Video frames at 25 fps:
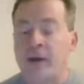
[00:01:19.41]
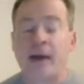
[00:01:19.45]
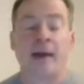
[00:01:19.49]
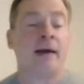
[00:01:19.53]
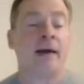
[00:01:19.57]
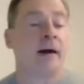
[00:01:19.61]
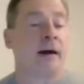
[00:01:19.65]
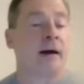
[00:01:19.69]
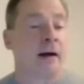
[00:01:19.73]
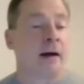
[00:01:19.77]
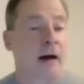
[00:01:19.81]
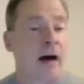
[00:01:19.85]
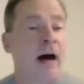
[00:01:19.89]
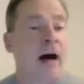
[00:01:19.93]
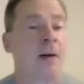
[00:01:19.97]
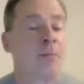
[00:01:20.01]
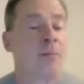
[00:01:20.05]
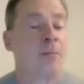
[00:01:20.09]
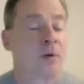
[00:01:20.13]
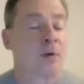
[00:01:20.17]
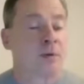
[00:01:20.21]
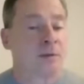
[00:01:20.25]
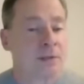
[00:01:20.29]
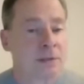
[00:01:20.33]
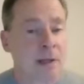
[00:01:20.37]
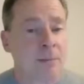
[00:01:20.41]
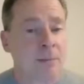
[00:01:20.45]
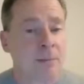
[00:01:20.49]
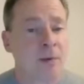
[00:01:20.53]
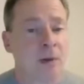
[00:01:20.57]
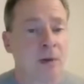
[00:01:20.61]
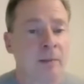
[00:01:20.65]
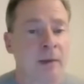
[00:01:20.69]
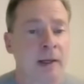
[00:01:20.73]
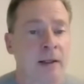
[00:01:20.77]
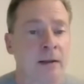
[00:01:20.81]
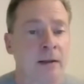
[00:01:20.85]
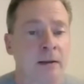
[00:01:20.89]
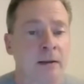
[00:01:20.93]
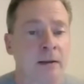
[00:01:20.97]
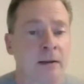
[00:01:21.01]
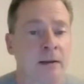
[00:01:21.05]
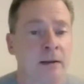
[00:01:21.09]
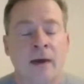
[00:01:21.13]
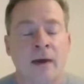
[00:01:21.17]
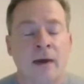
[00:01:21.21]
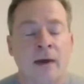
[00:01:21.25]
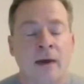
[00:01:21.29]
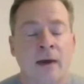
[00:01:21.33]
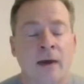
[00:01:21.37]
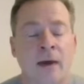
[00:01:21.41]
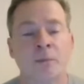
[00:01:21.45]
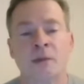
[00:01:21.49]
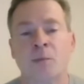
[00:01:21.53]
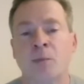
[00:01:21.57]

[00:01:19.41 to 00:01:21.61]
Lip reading: take a copper supplement to